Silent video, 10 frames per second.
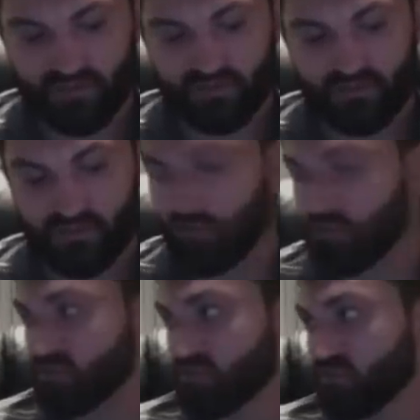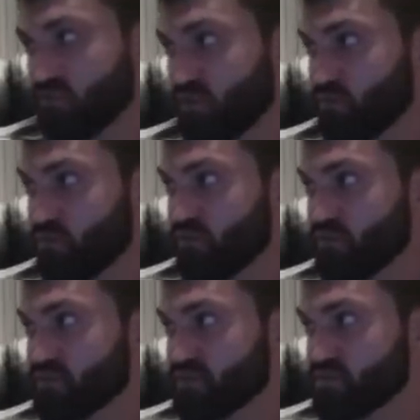and also I'm gonna
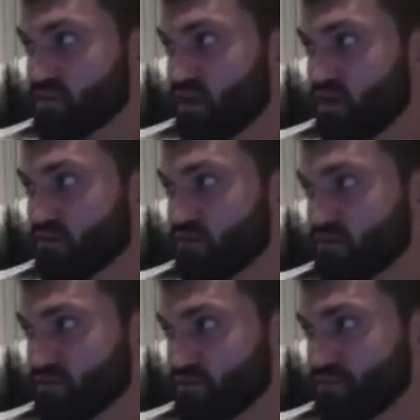visit Chicago too. So.